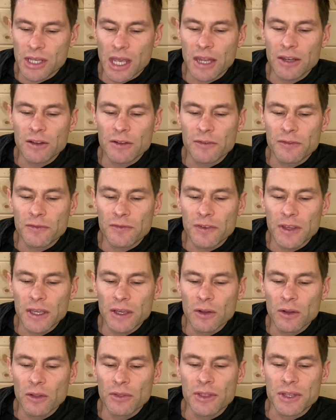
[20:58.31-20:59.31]
and you
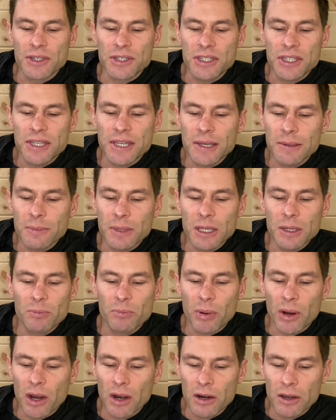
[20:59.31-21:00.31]
feel the timid
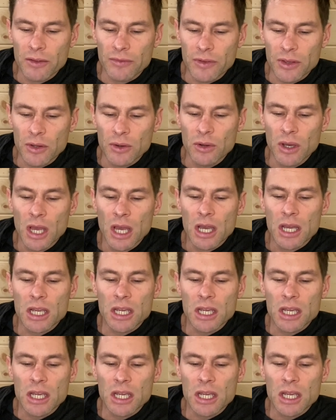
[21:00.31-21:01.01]
part of you